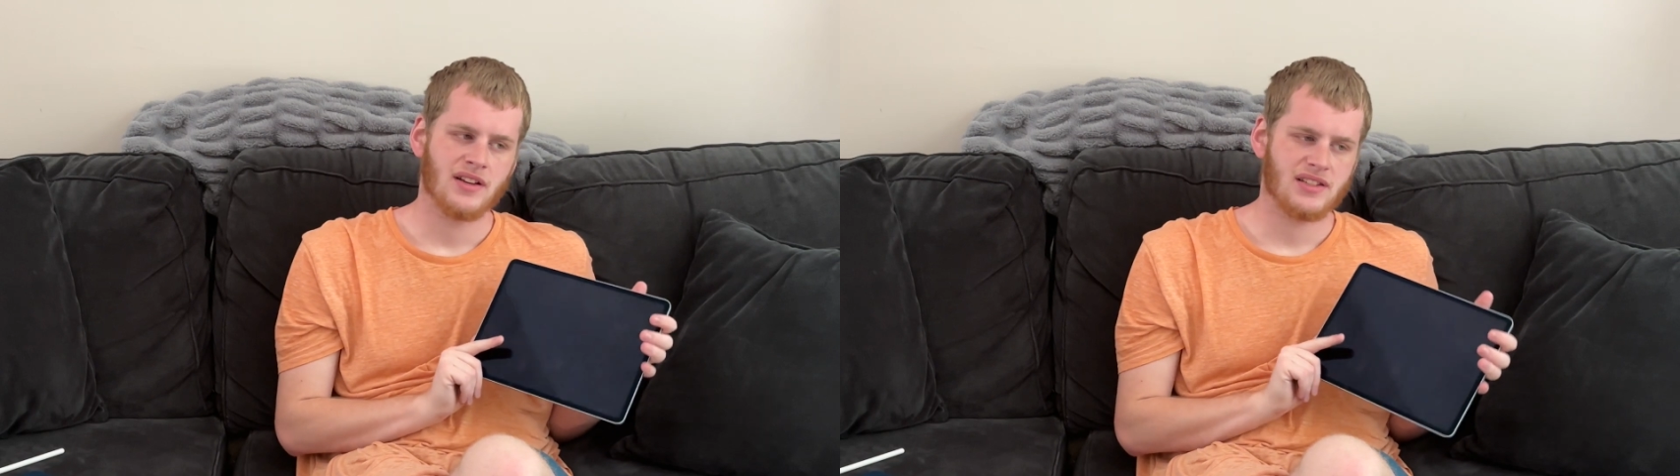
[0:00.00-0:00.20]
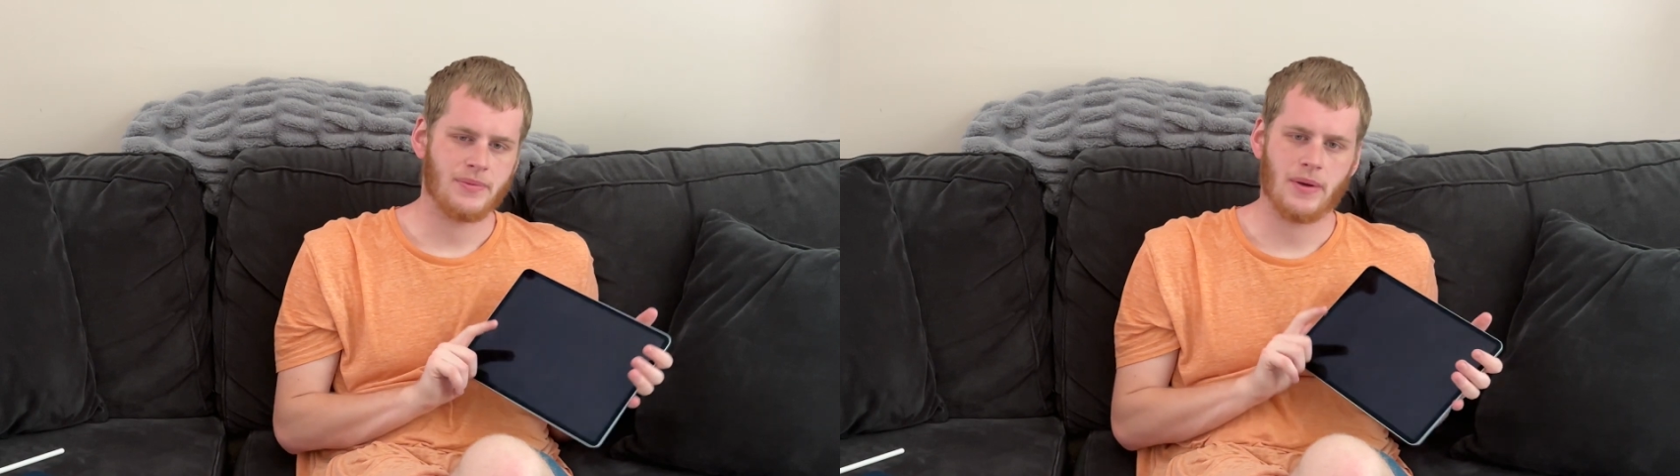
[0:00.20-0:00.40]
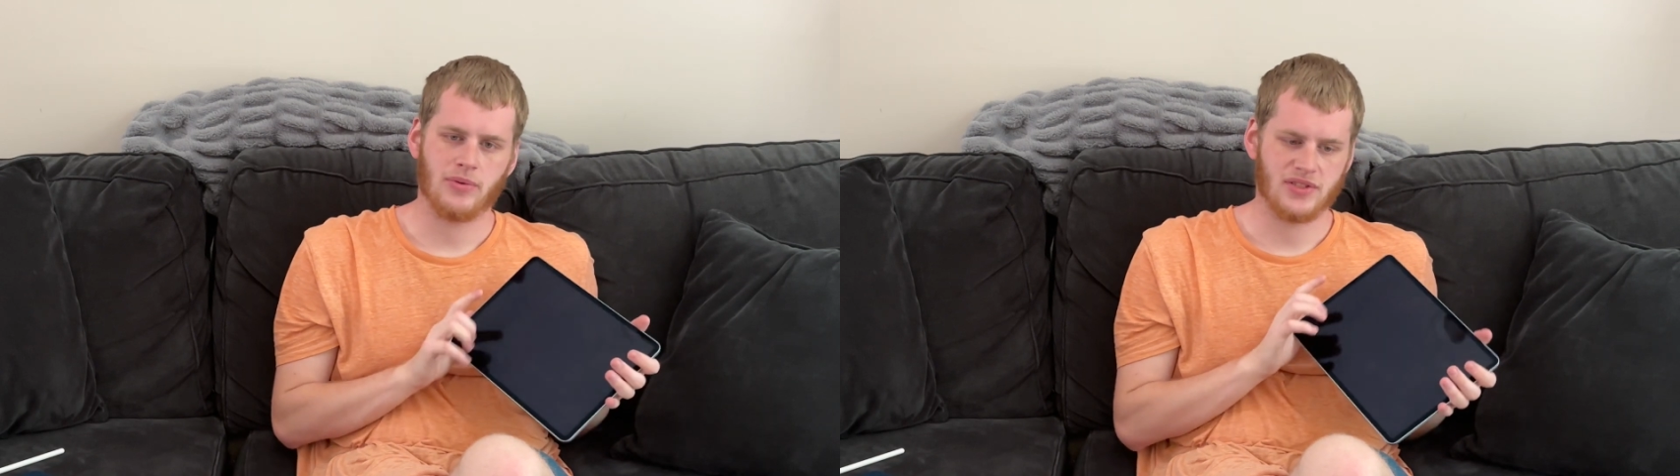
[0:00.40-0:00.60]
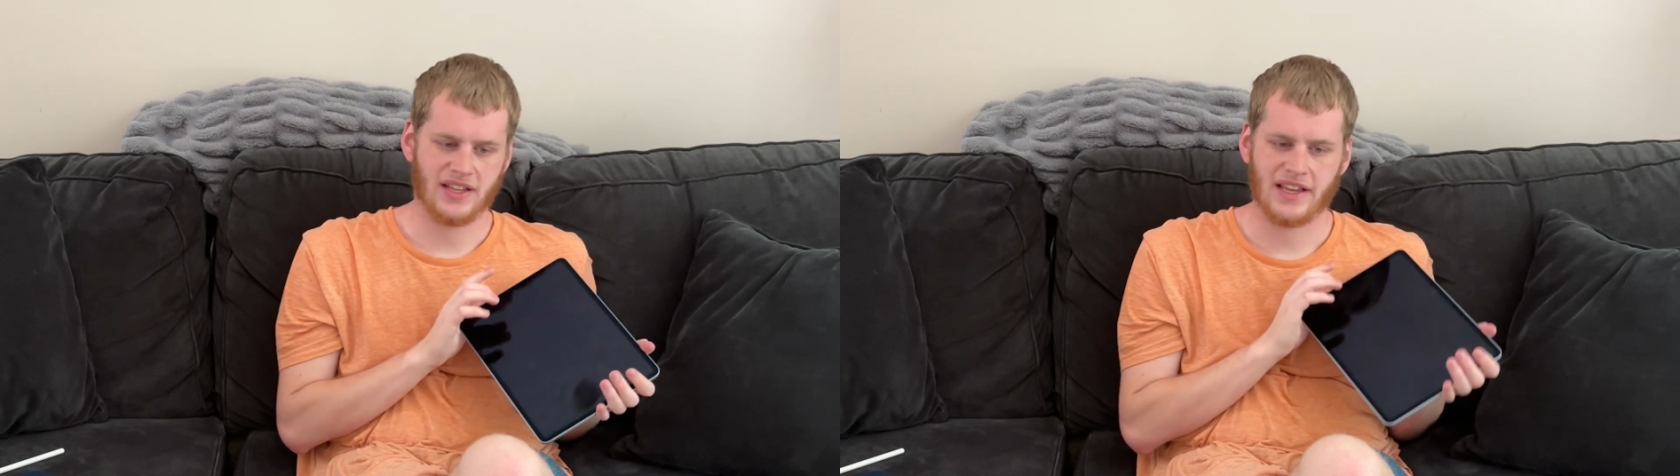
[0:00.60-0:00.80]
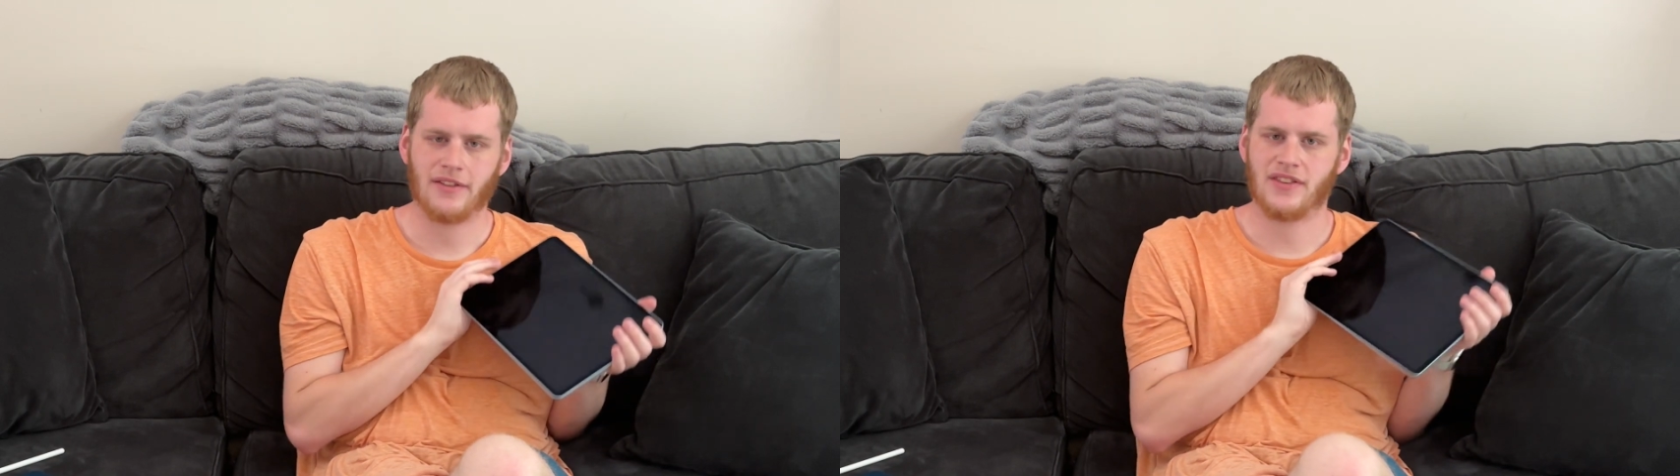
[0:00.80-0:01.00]
to be able to
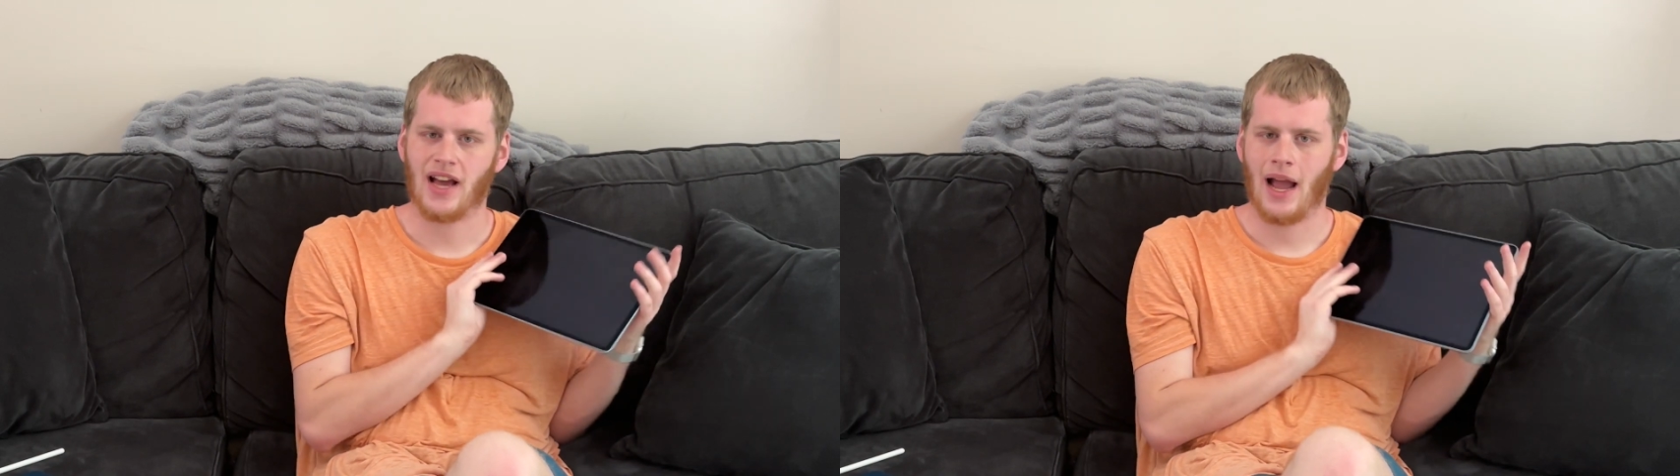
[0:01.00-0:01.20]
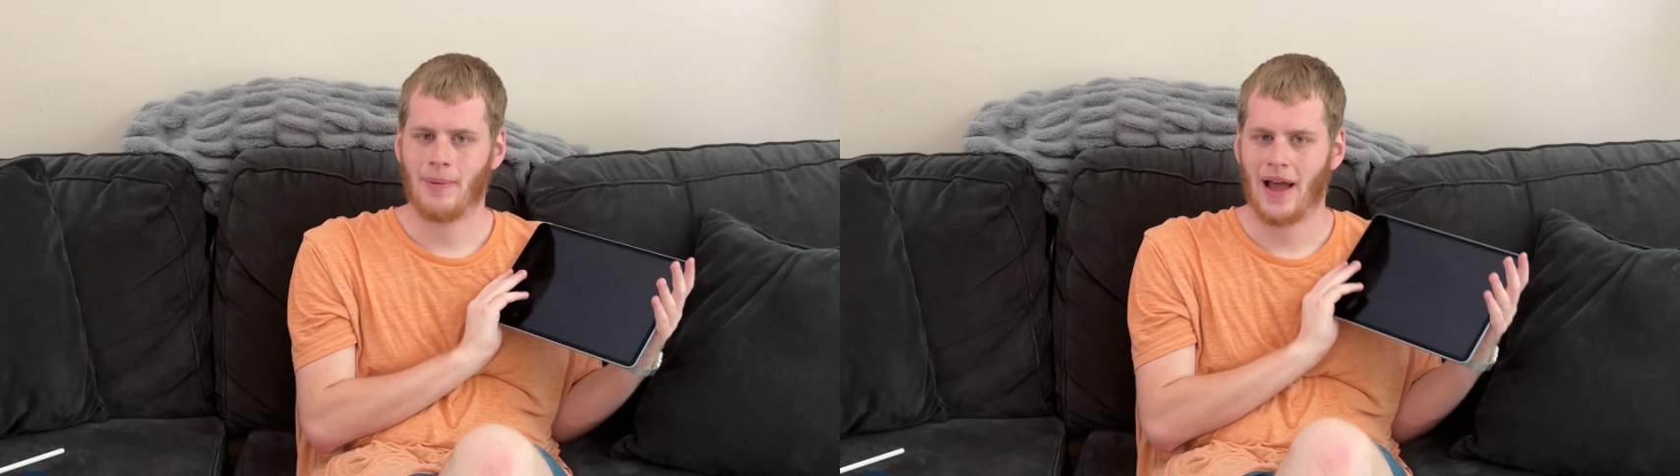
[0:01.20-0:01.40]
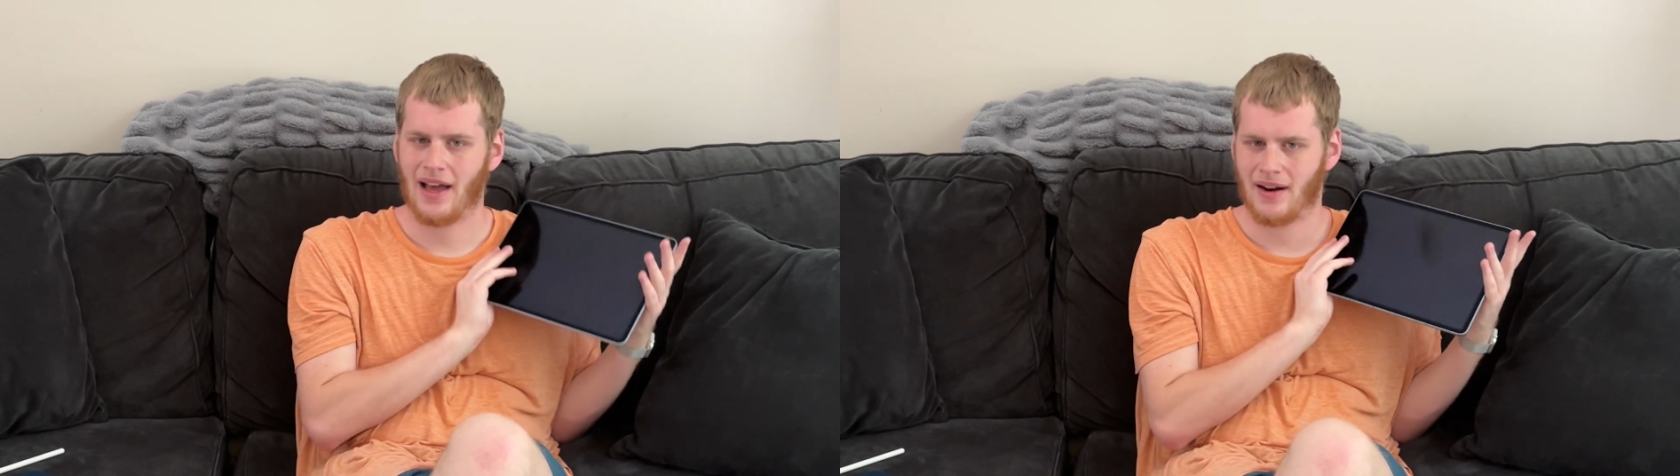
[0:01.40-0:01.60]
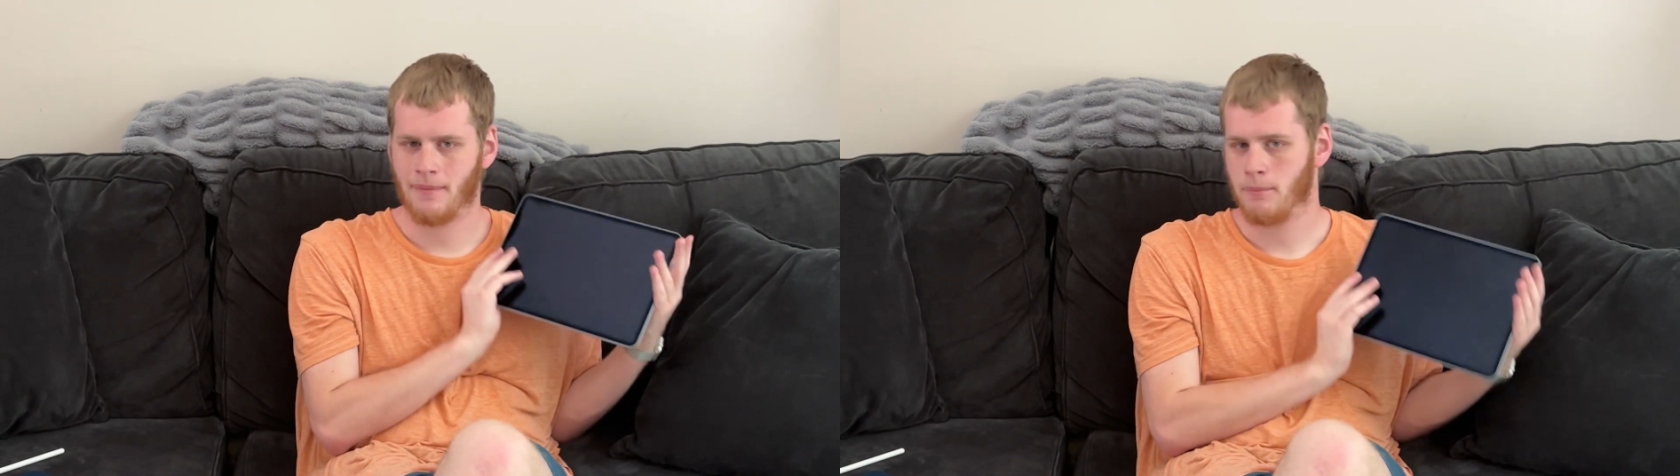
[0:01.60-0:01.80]
give the iPad